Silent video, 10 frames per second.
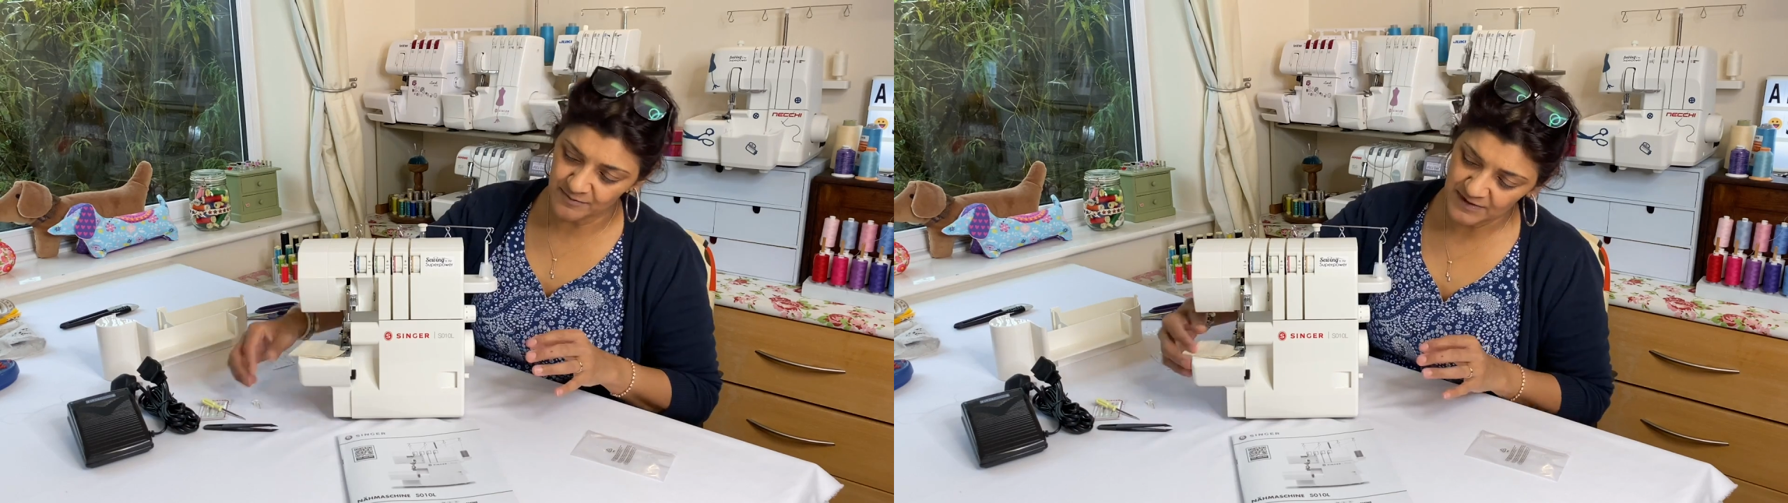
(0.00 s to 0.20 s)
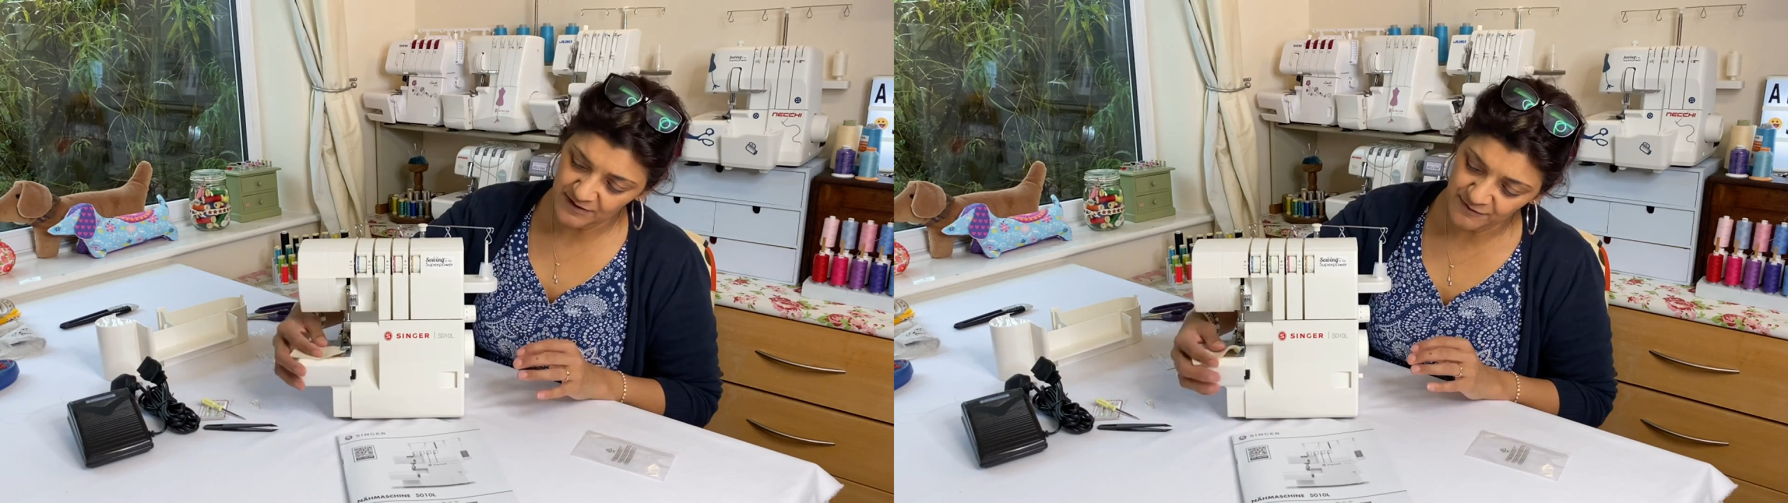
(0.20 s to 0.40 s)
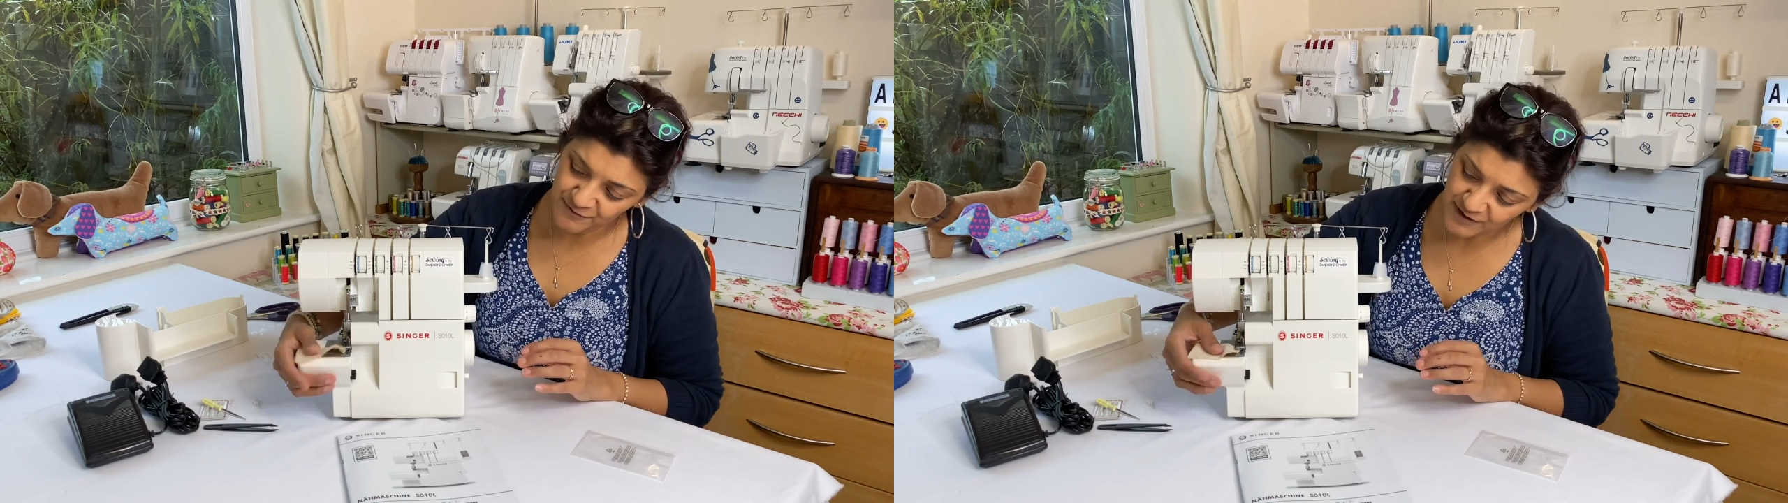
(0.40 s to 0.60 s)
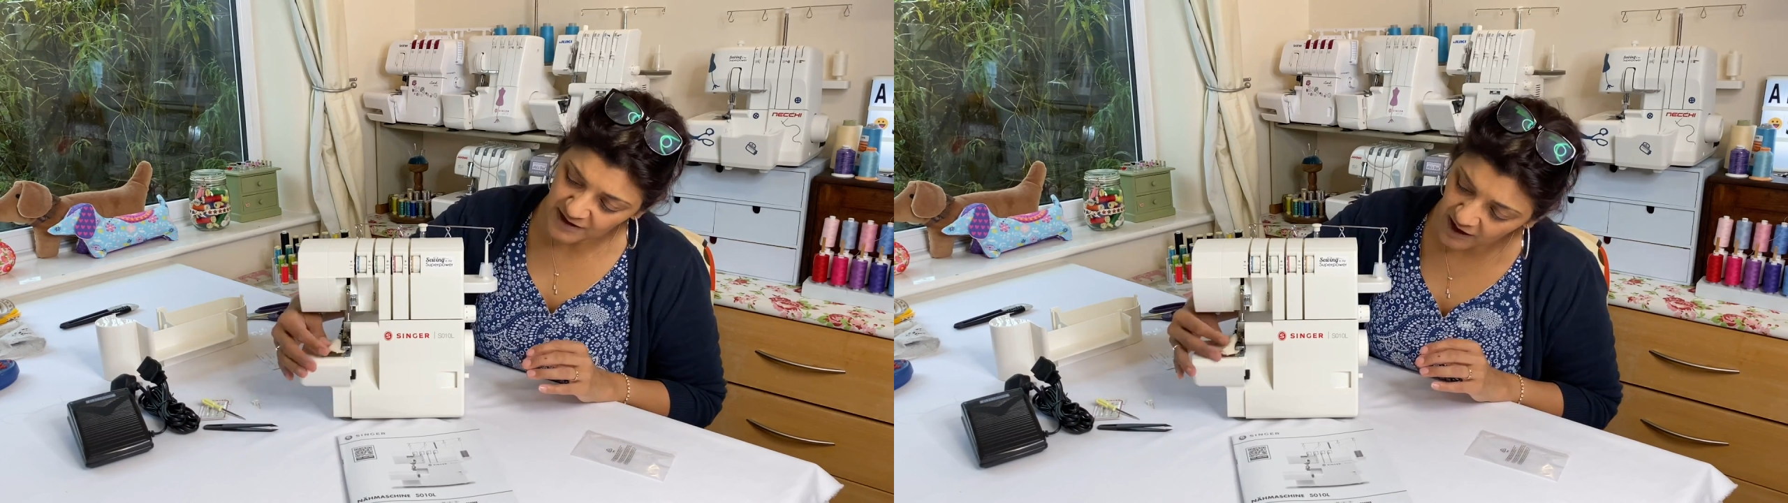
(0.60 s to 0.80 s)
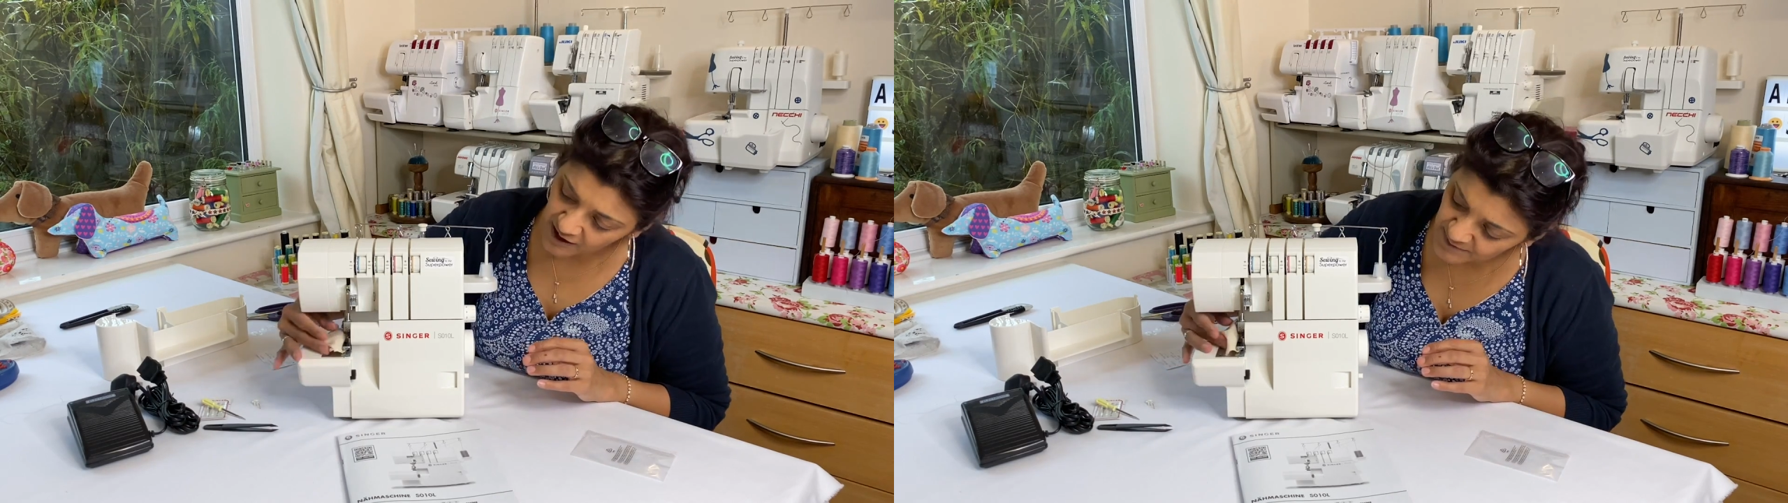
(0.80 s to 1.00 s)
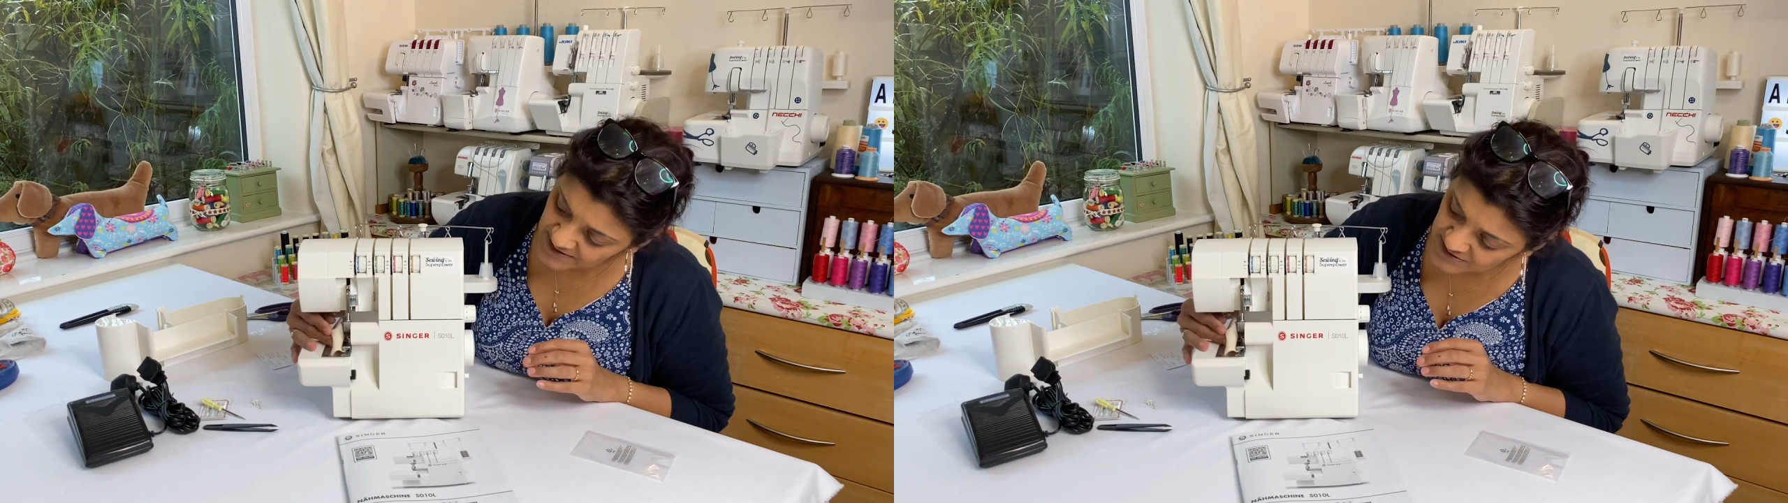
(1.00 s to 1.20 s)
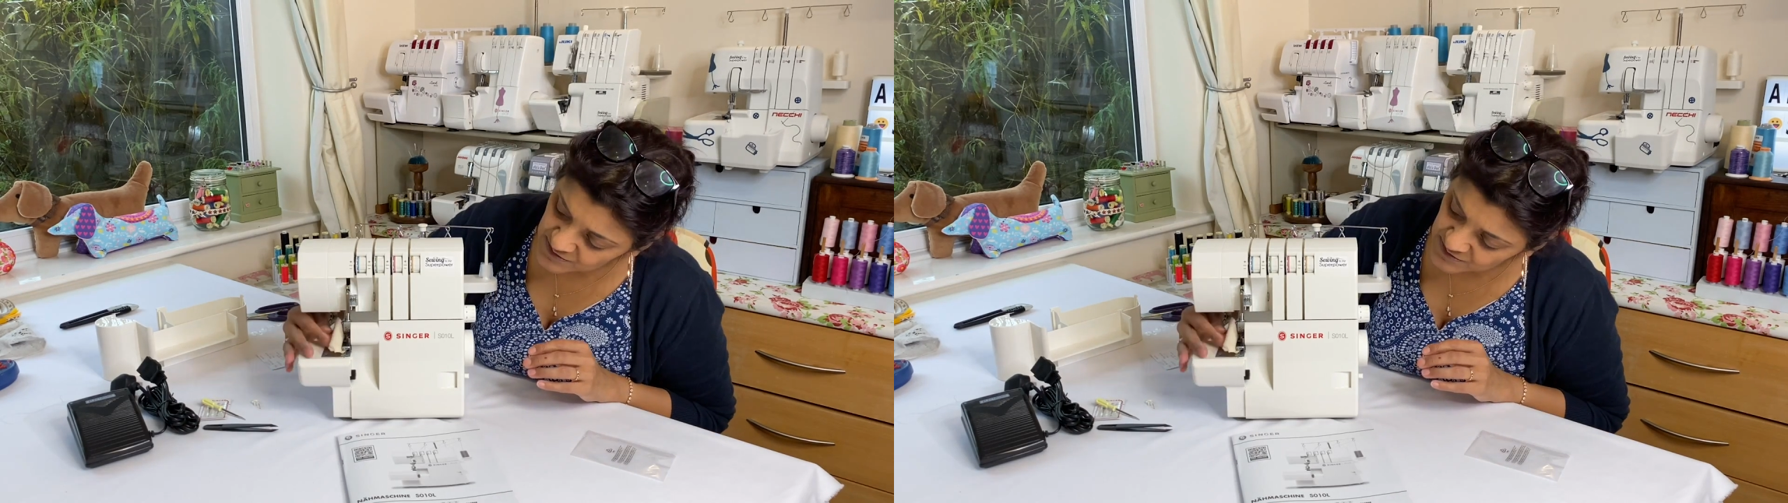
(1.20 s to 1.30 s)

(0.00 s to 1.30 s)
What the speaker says: Now the free arm is